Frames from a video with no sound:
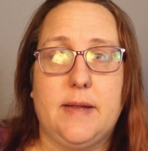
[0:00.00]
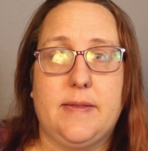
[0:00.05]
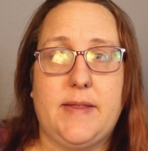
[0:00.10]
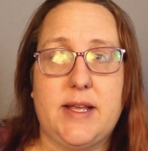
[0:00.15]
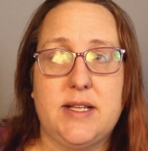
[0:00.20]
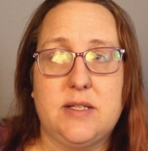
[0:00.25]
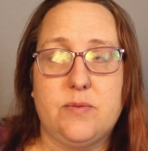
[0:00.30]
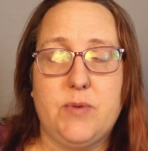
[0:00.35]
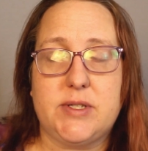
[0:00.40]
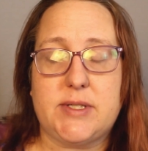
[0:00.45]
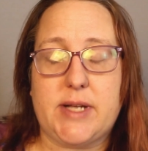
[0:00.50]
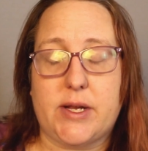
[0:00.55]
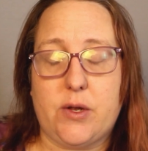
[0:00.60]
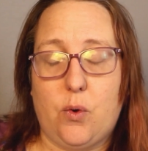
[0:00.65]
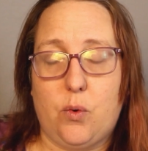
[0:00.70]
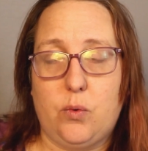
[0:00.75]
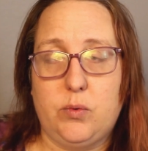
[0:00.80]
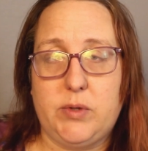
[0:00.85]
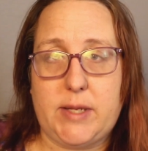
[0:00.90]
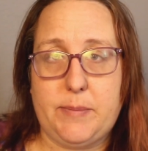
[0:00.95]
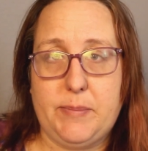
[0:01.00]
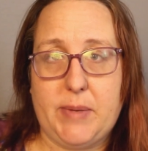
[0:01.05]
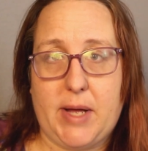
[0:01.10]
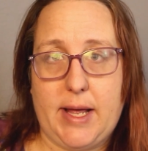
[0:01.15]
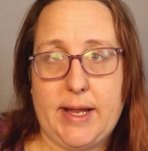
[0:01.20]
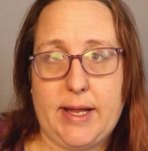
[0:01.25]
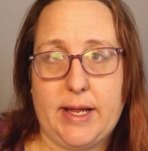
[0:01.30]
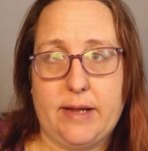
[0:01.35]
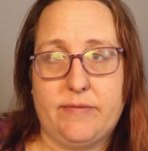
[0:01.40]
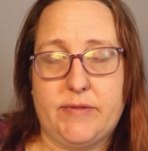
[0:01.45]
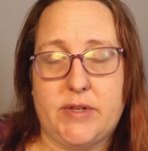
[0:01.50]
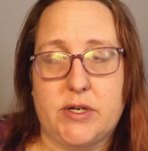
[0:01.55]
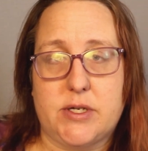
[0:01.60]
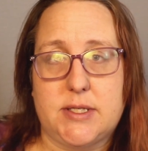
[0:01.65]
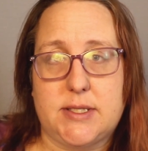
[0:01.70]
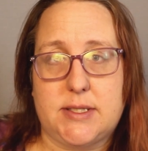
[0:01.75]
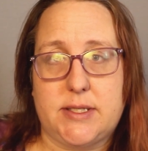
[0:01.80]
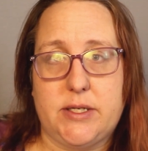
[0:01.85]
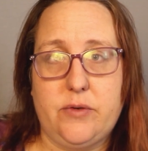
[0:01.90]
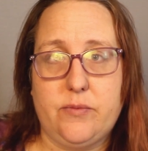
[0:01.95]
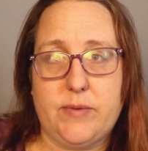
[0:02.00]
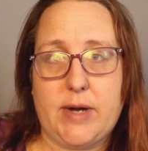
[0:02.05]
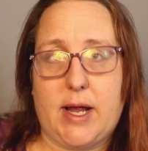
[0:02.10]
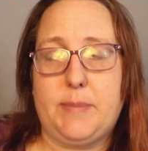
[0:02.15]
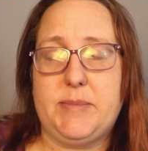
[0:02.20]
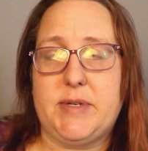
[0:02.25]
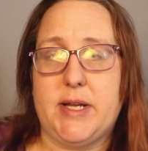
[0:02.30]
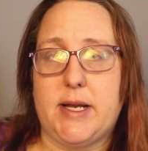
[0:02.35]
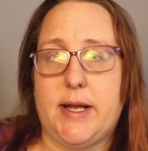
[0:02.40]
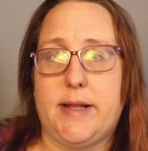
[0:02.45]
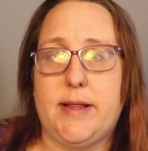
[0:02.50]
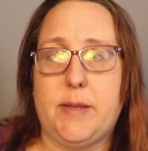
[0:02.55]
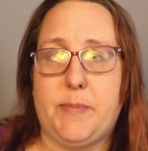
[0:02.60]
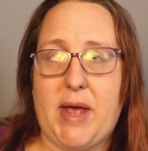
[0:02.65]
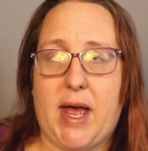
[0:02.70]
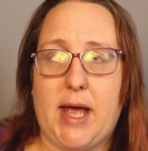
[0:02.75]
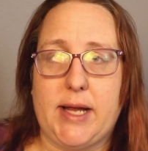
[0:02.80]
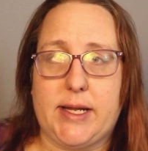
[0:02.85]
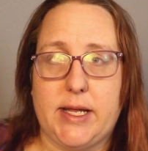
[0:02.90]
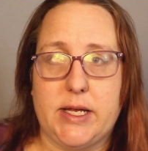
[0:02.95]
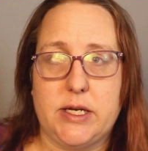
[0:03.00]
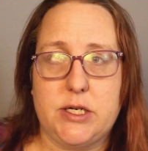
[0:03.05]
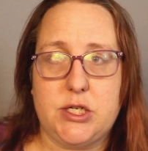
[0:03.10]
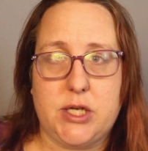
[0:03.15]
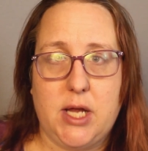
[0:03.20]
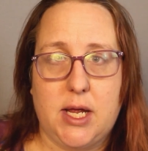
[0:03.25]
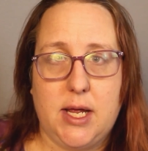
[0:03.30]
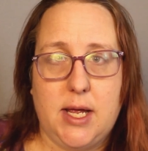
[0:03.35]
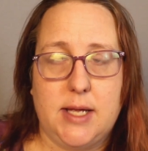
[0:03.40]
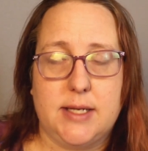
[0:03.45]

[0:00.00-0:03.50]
These ones I only buy if they're still wrapped and in the package.